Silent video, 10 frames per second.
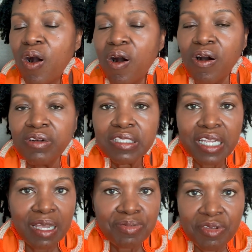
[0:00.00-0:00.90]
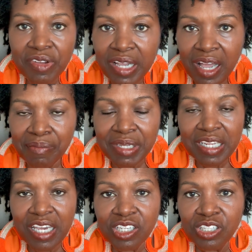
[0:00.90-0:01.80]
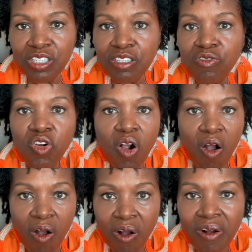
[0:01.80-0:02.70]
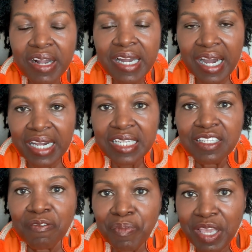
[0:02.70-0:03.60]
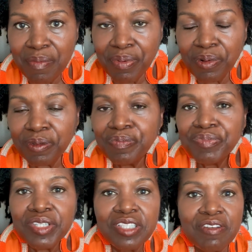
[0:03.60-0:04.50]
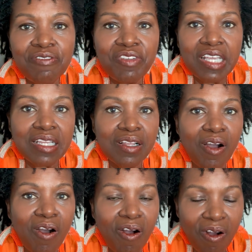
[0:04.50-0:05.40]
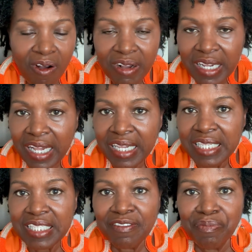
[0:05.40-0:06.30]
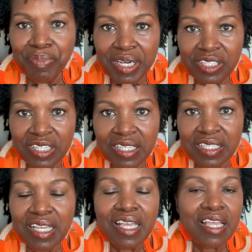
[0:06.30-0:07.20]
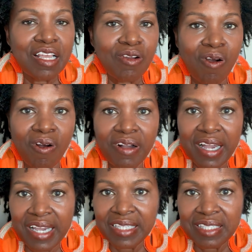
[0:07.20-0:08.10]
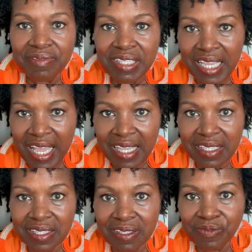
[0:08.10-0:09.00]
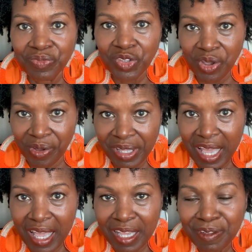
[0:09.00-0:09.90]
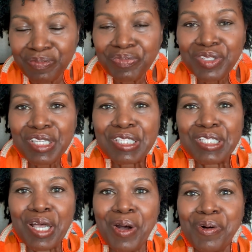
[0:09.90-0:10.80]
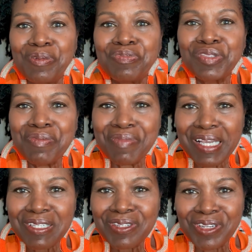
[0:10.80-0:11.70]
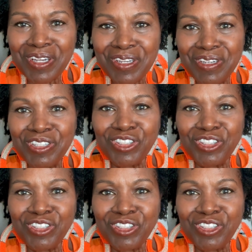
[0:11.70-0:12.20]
all types of accommodations for all kinds of people to fit all kinds of budgets and all kinds of tastes. Okay, so make sure you use